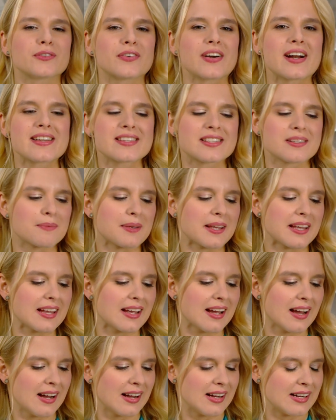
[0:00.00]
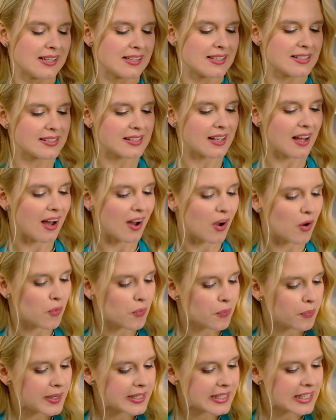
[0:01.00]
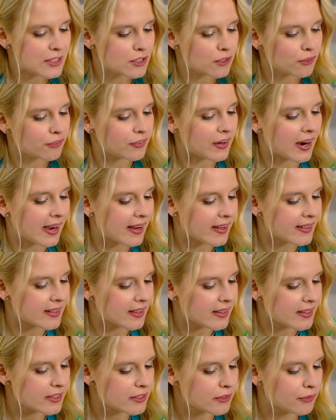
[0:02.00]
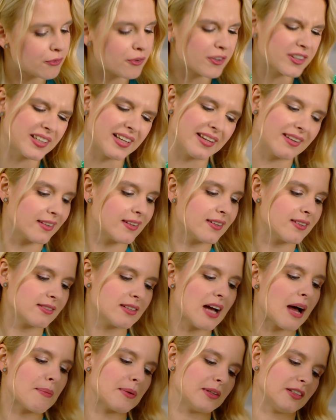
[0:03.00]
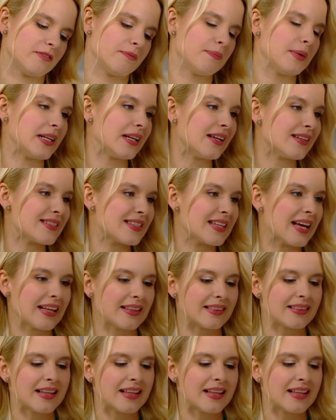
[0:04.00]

recipe. So we need to fry this for like a couple of minutes and